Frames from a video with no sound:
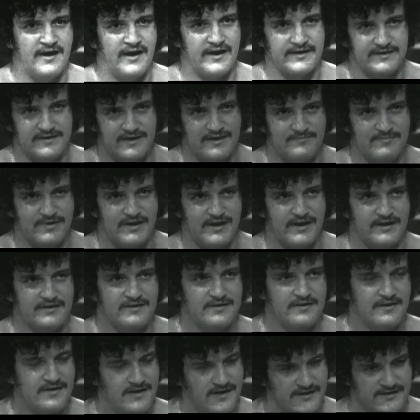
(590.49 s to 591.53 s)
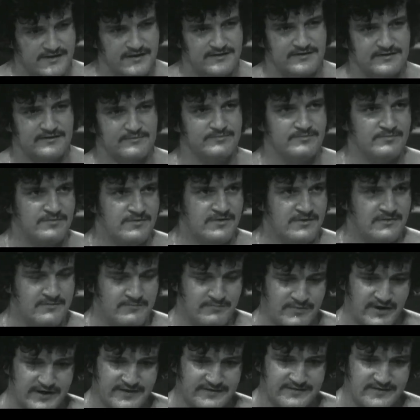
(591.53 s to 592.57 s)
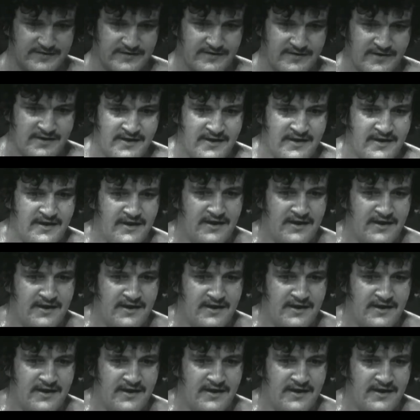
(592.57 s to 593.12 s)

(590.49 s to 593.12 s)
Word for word: I came back. I got a little break there.